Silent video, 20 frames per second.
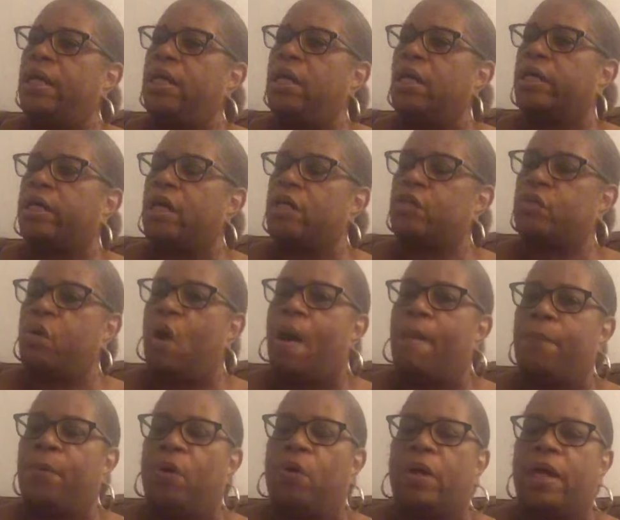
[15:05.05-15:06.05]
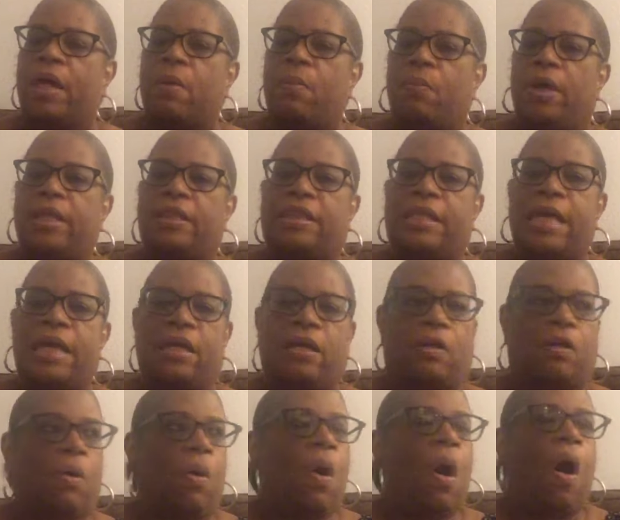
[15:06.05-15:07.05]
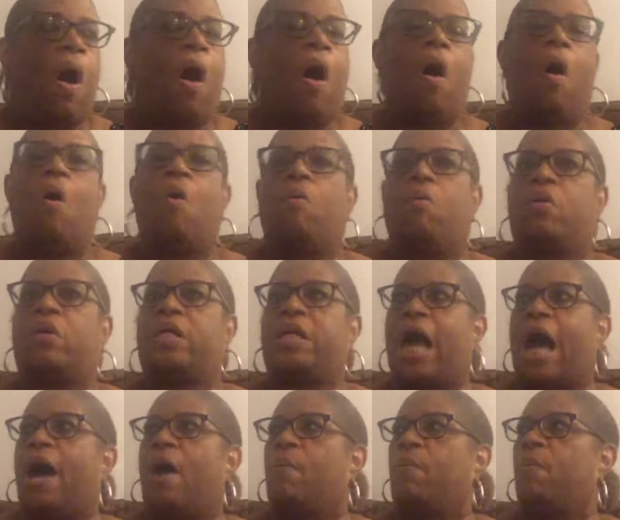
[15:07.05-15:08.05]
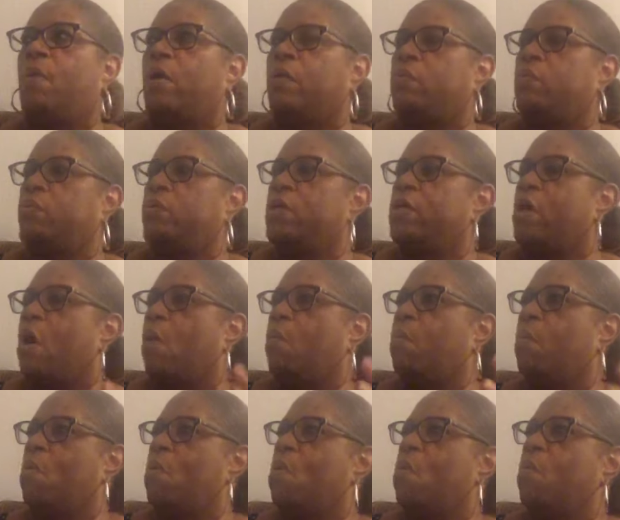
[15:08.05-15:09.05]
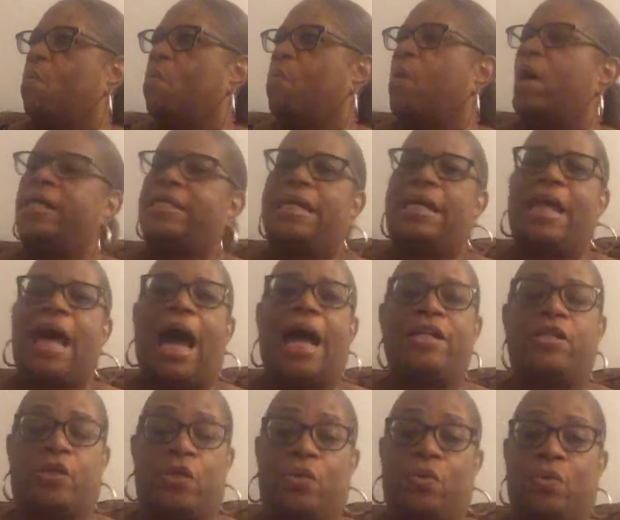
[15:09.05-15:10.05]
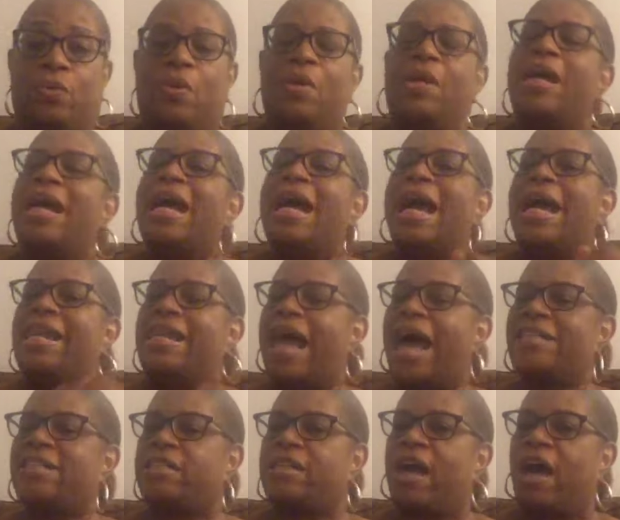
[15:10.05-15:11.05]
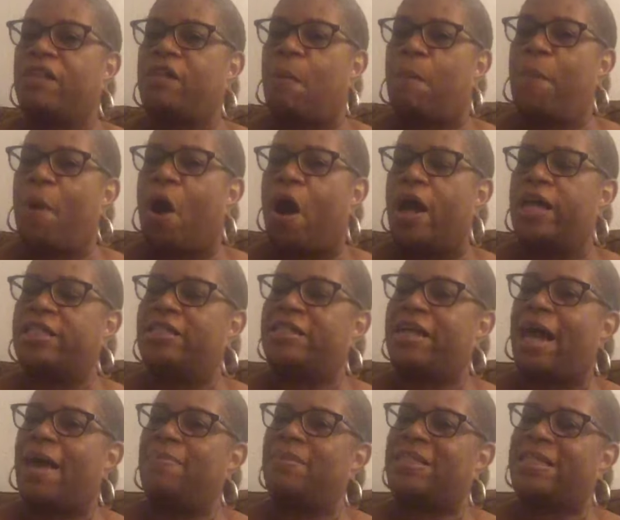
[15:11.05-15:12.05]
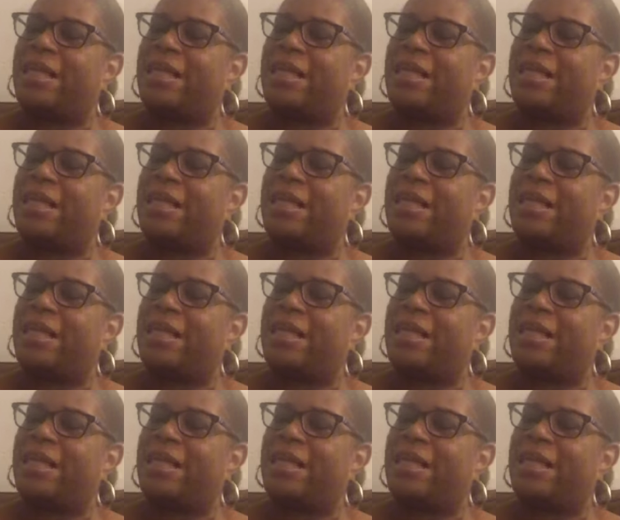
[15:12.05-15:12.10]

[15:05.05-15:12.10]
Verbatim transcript: look at trouble and we think, oh God, what, you know, what did I do? And that's the other part. James